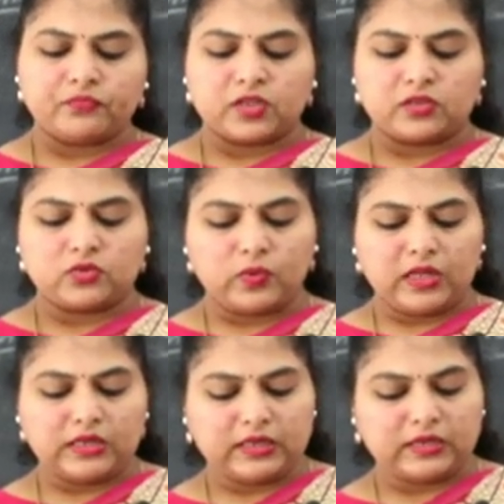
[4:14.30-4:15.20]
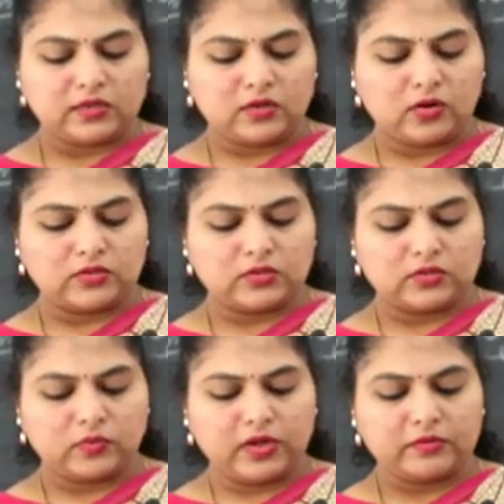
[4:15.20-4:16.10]
So one
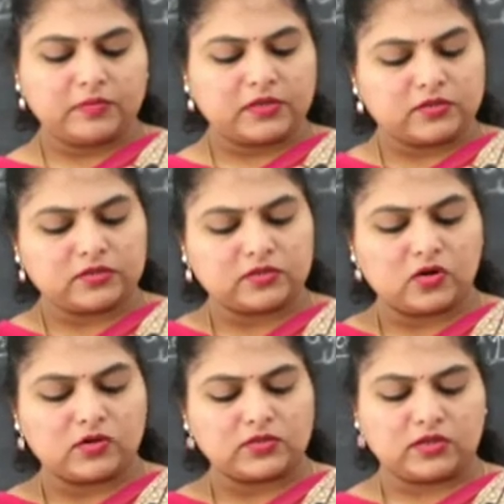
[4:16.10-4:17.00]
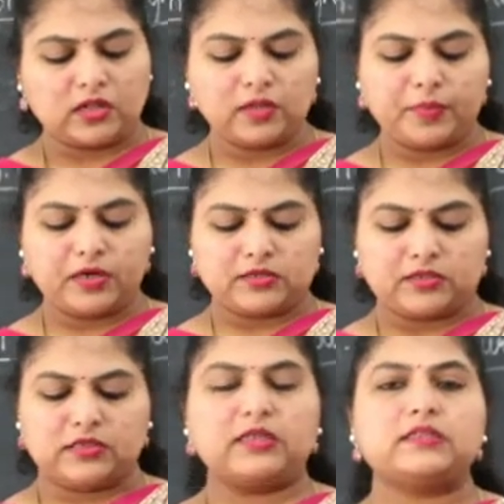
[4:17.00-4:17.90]
person calls another
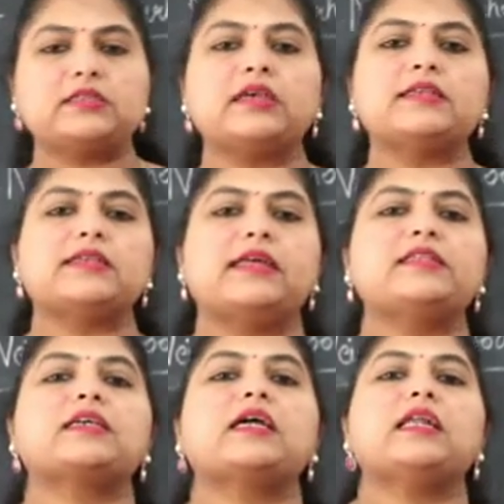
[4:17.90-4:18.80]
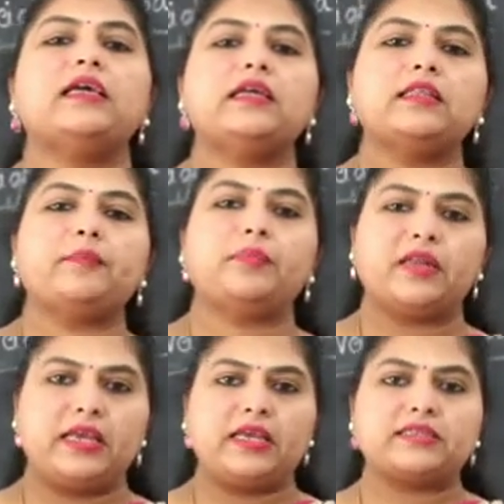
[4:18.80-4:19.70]
person and says, let's clean the
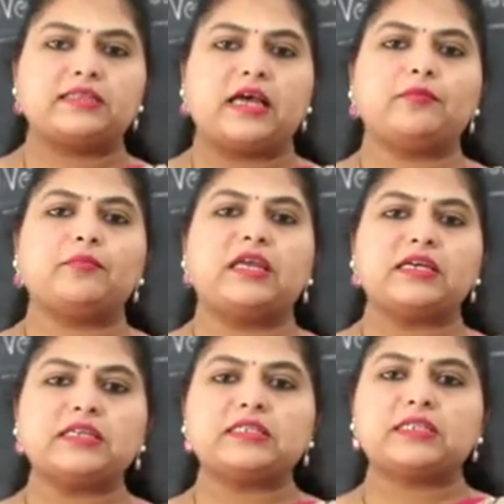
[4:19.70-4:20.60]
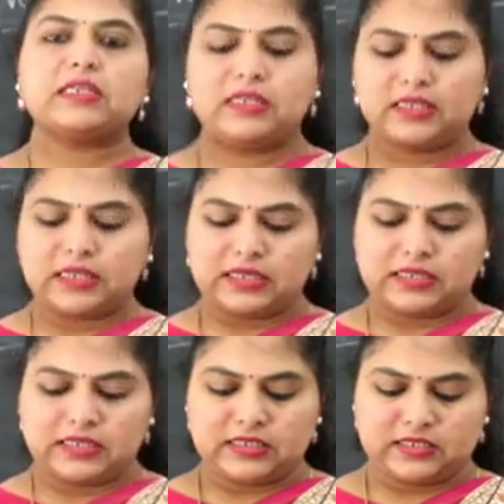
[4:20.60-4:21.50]
place and make it clean
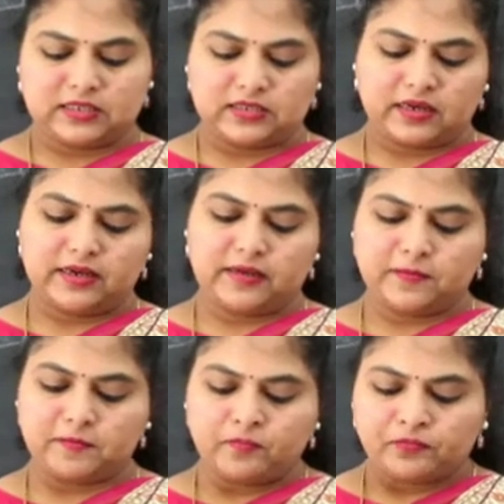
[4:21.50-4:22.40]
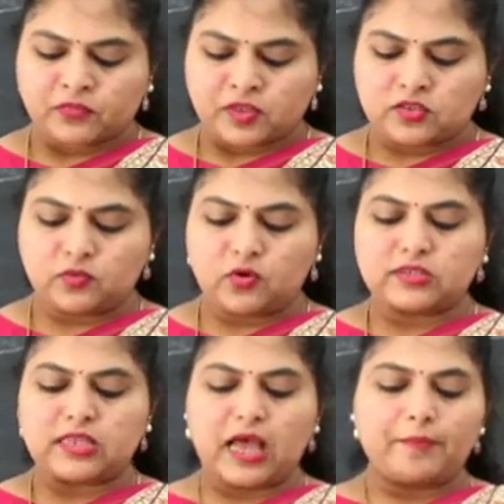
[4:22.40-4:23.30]
and neat and tidy. So
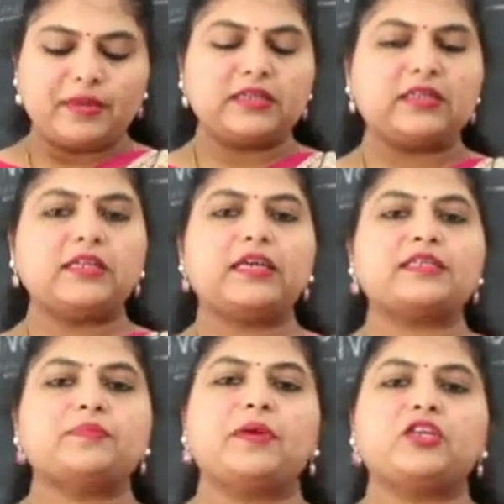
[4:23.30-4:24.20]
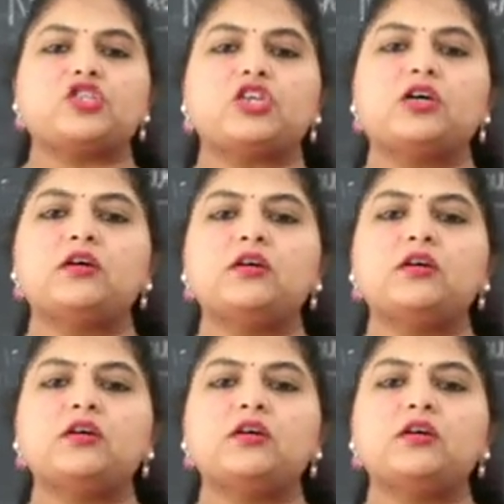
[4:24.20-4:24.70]
what's happening in the next picture?